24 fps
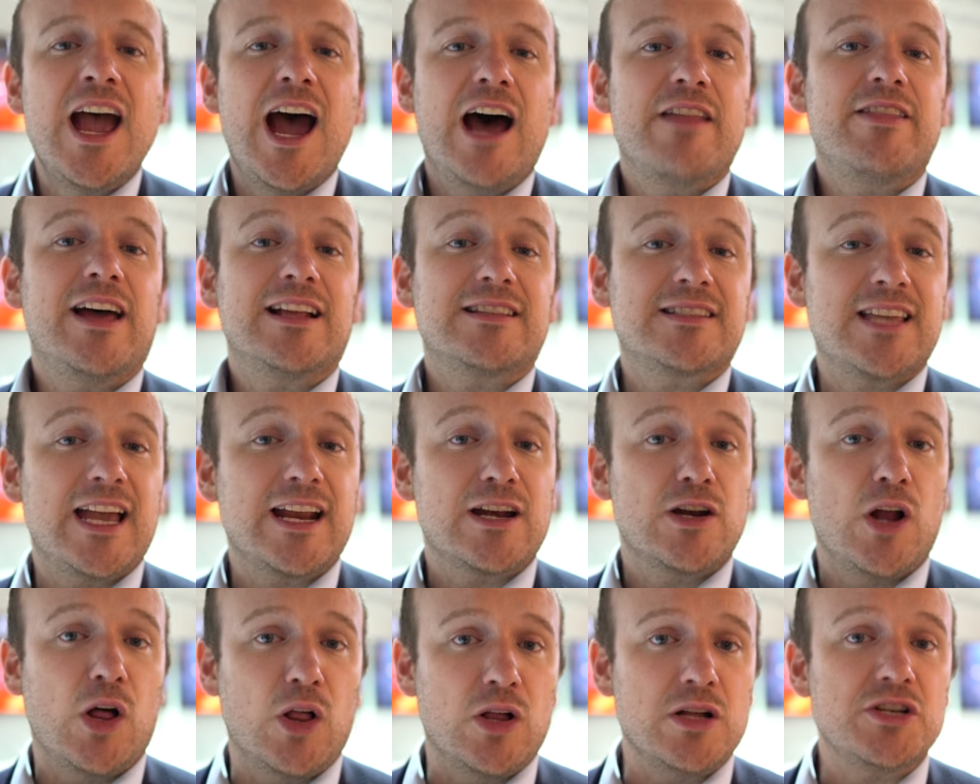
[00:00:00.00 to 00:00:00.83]
and that
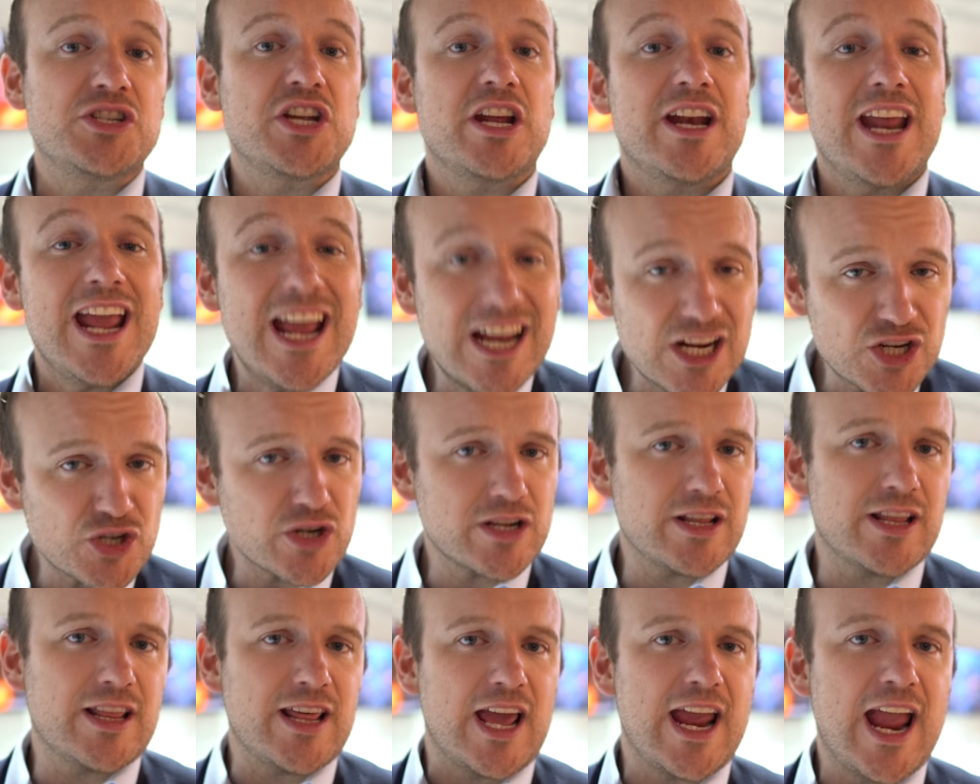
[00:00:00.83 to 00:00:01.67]
technology and
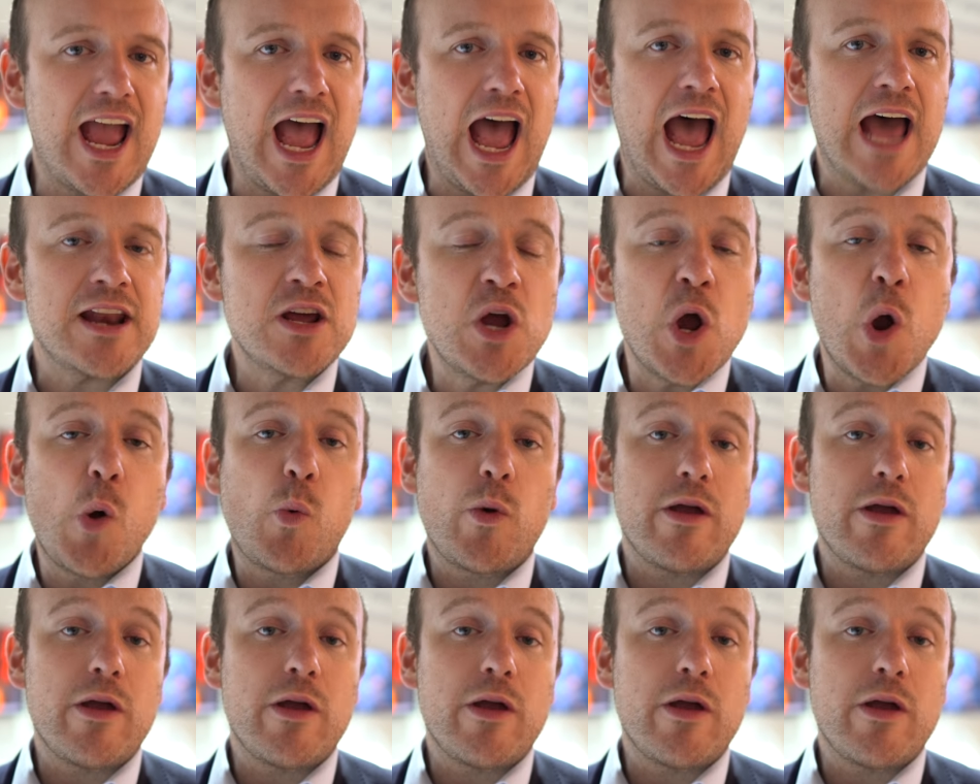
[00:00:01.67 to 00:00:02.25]
history that they had,